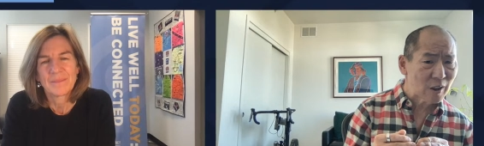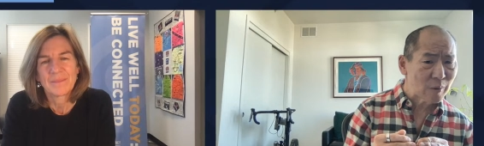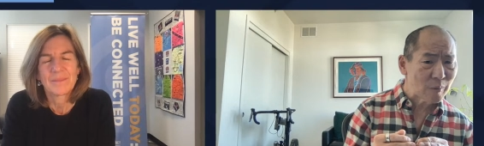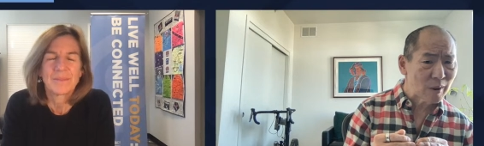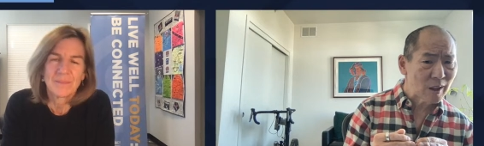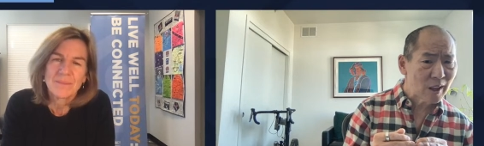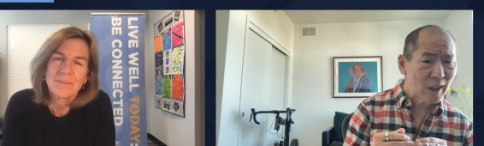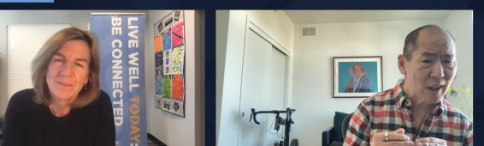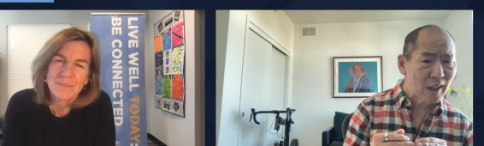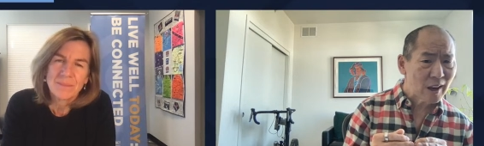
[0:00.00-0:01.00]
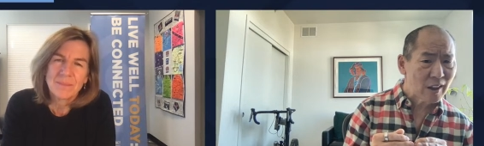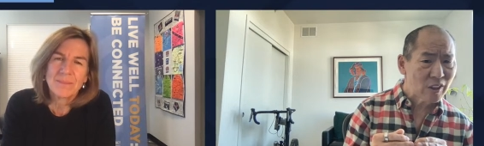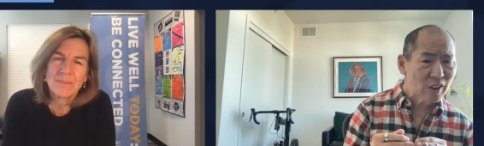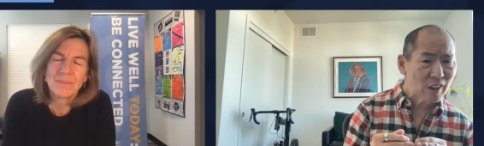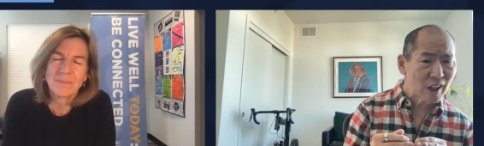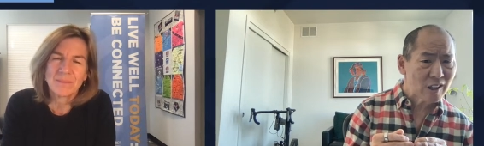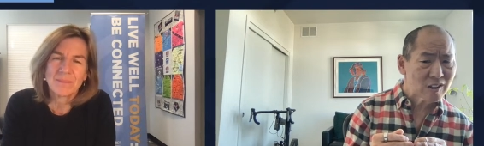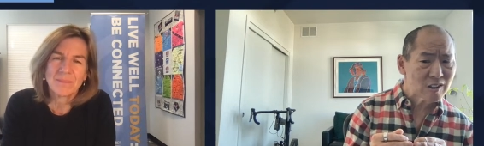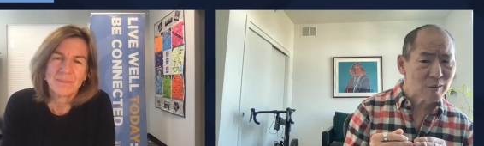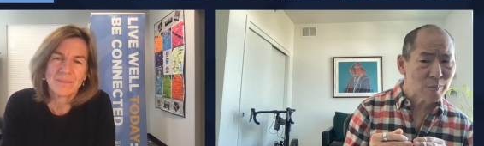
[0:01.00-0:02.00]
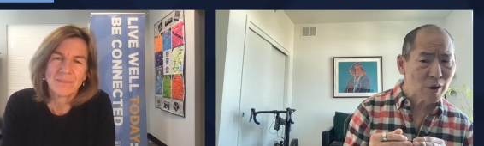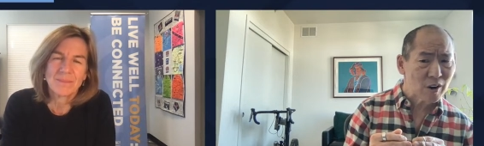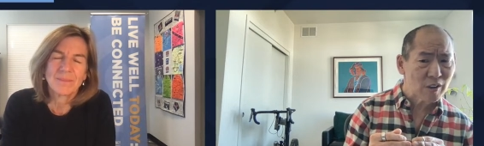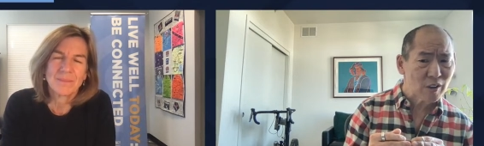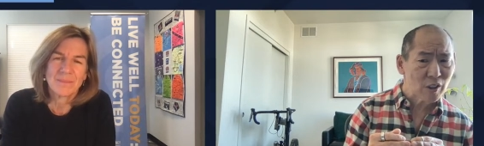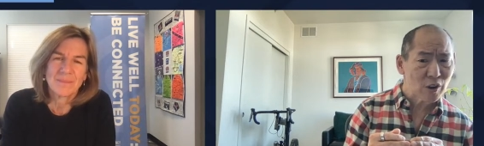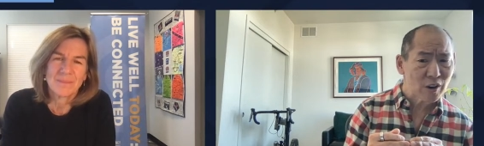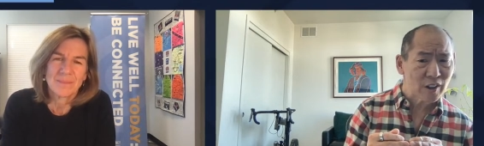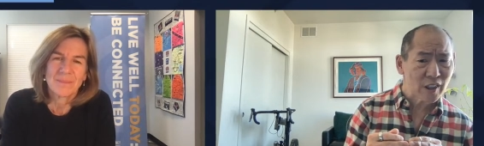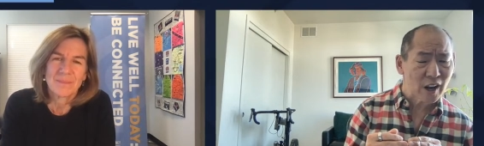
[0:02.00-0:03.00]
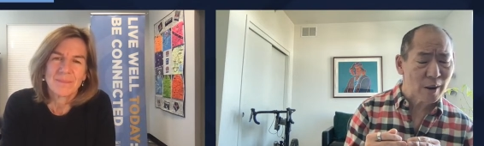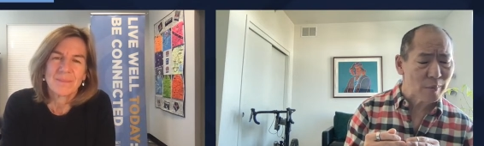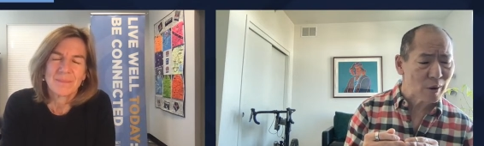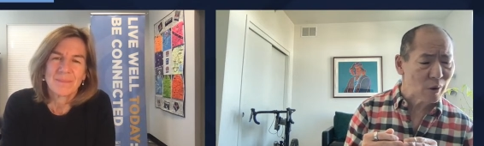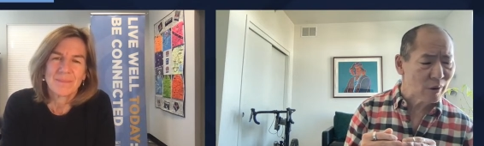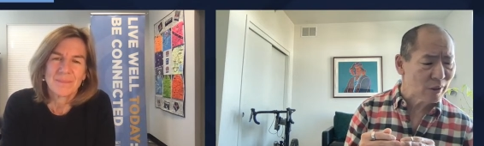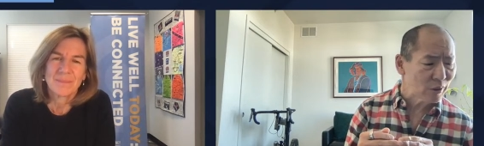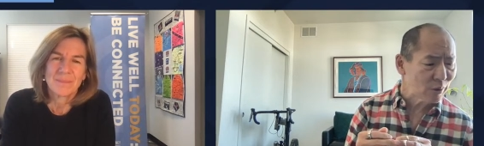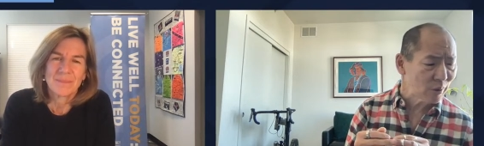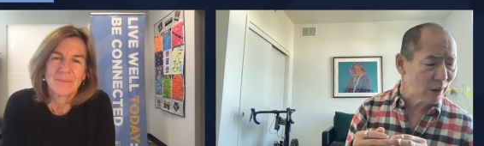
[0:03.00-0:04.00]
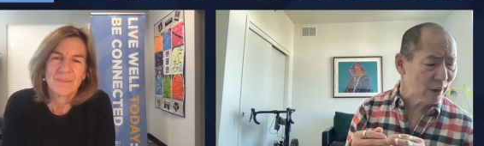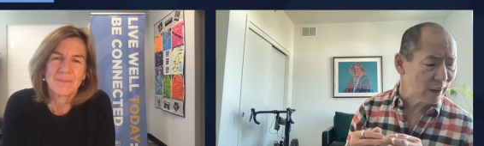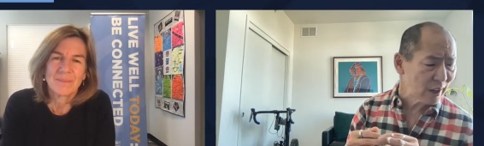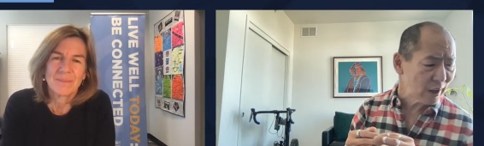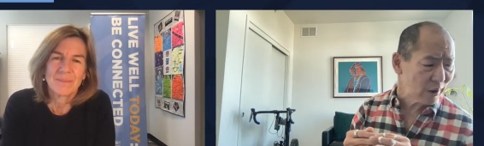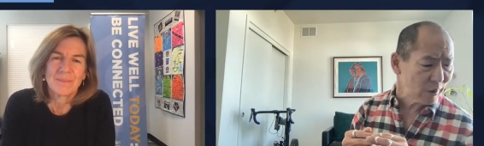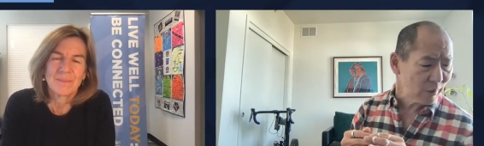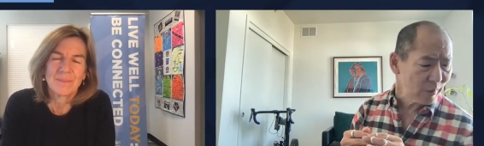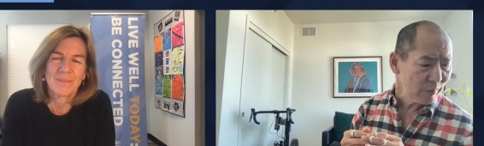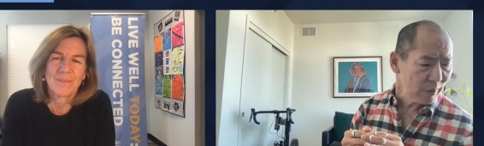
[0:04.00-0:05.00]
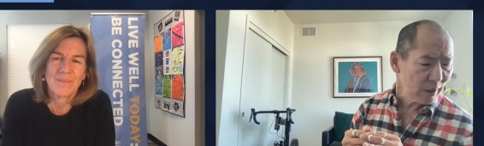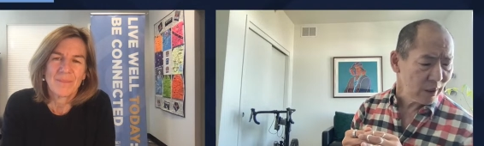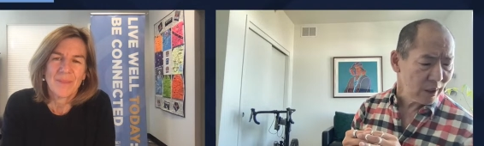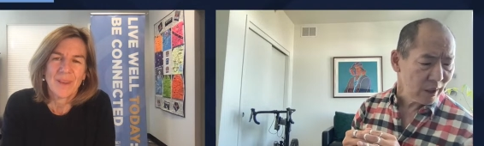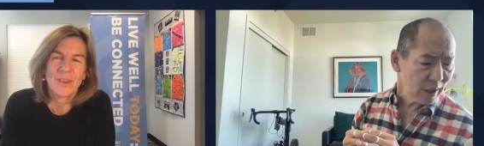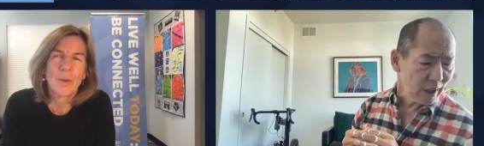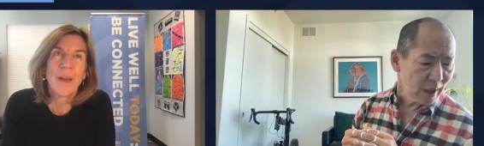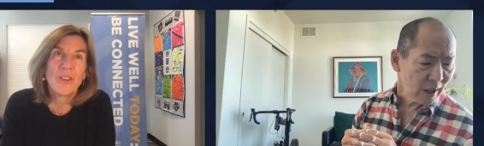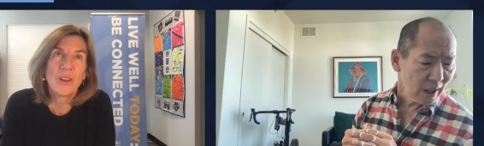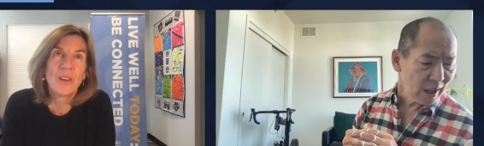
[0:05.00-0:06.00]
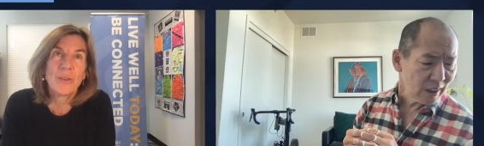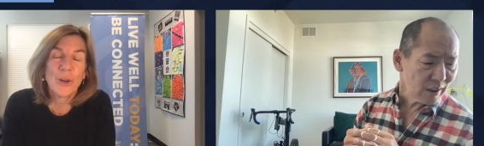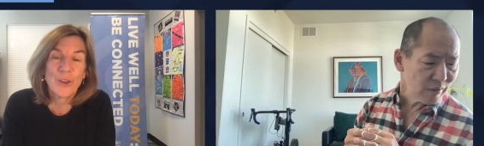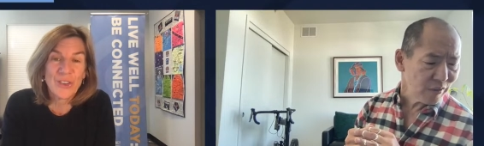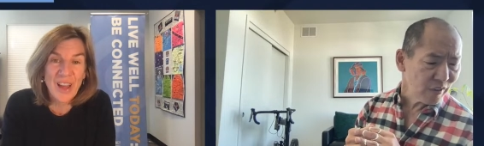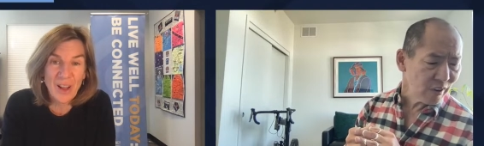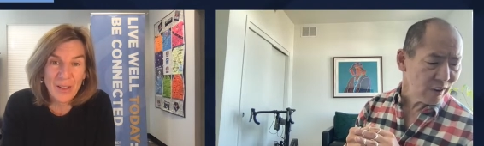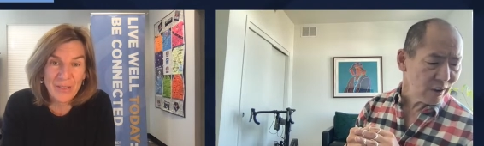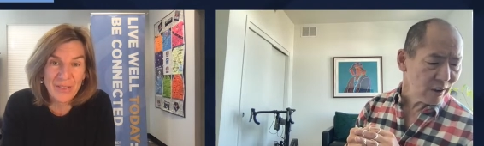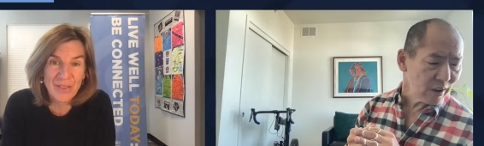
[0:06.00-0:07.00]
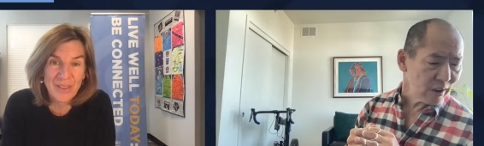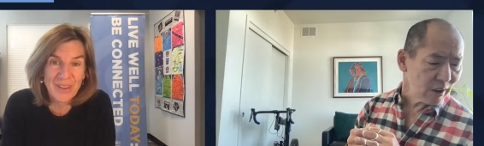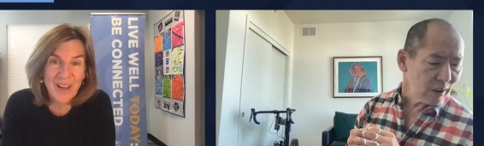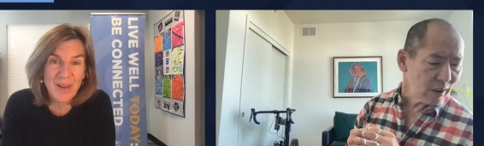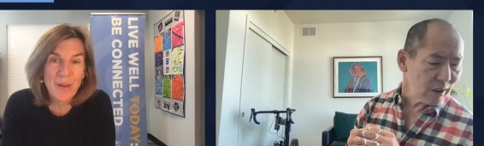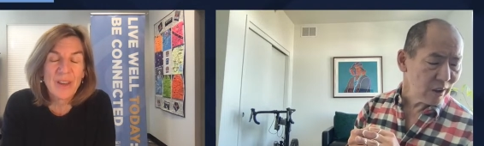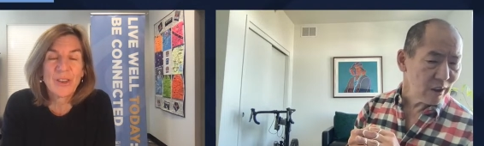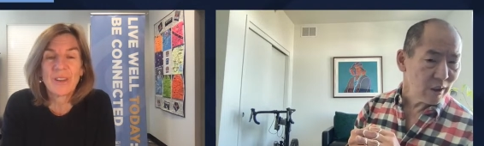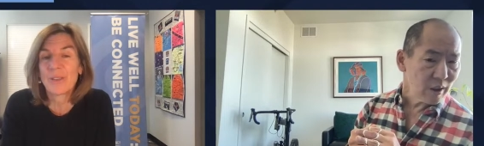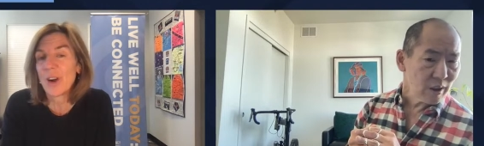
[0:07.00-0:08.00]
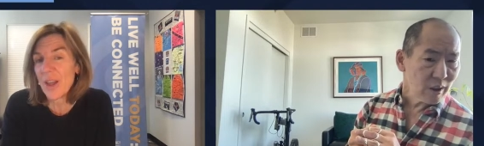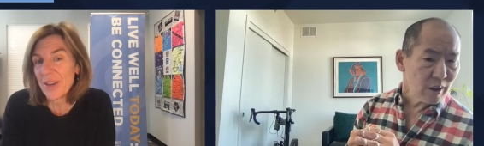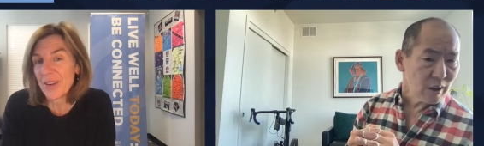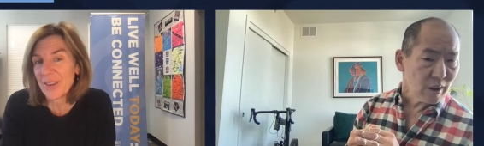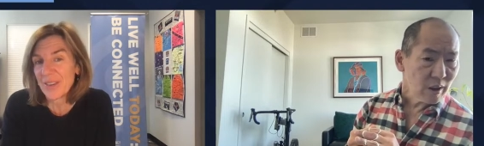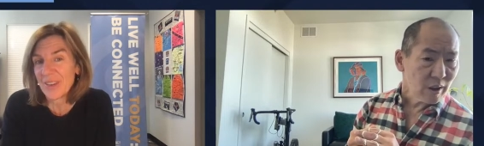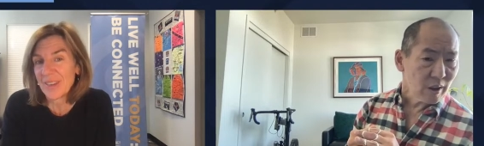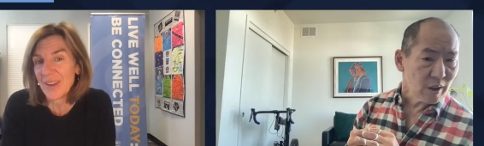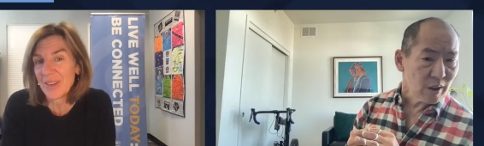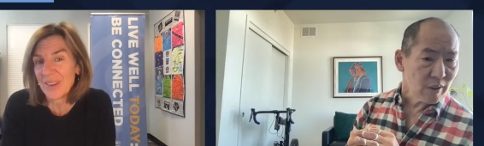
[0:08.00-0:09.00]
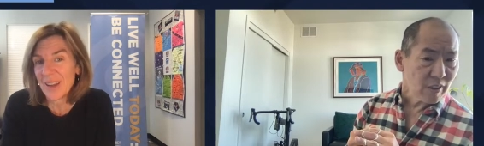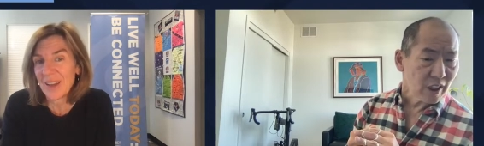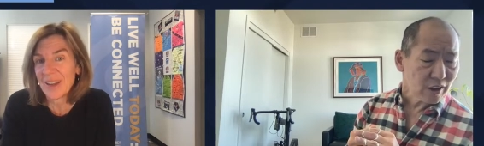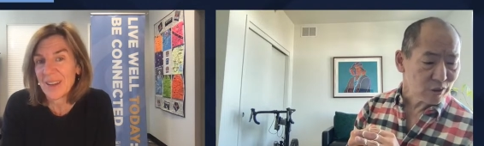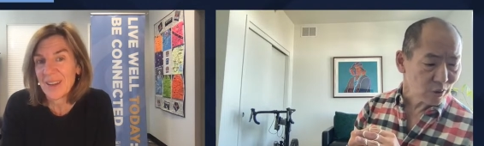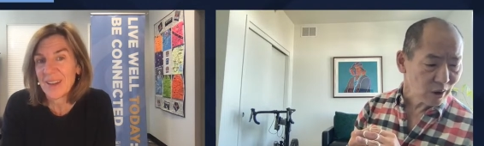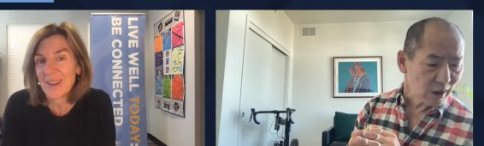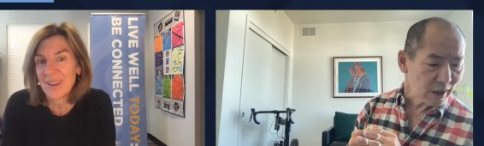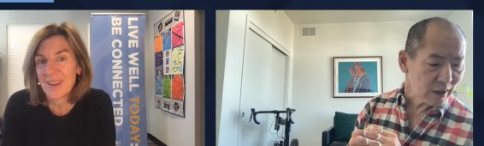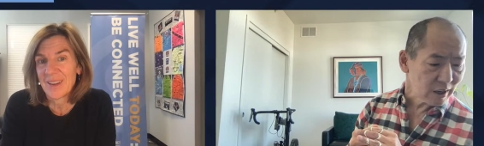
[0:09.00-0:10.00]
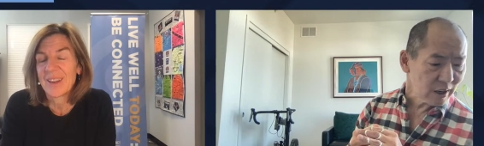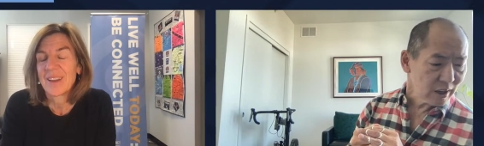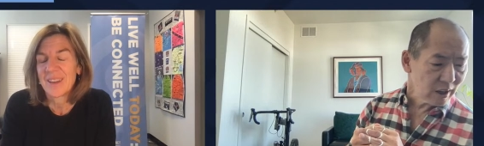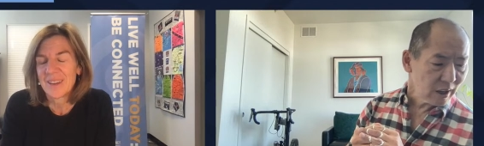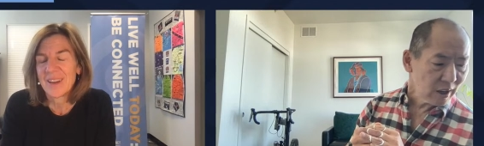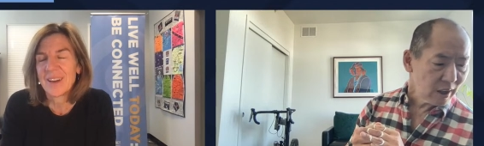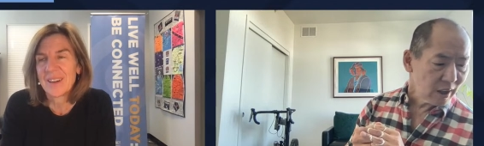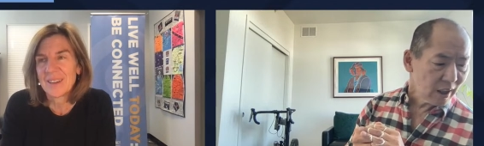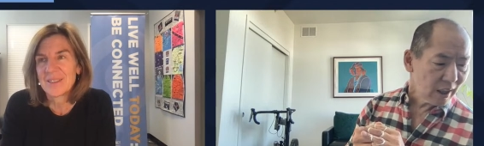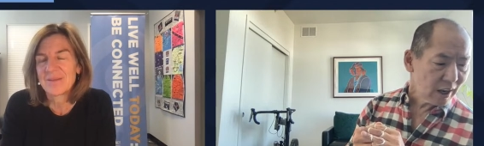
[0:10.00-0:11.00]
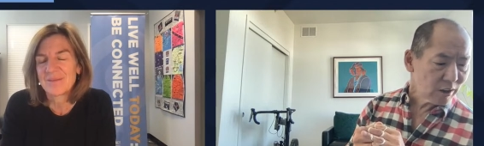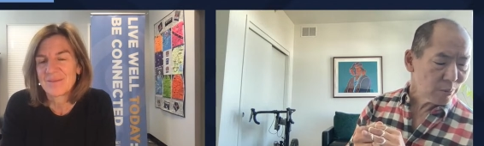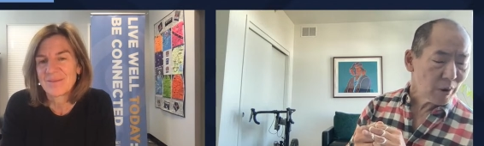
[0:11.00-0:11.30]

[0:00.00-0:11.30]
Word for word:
Speaker 1: them and I think that's some part of the learning that I'm going through right now.
Speaker 2: So patience and, for yourself and patience for others, it sounds like.
Speaker 1: That's right. Yeah. And as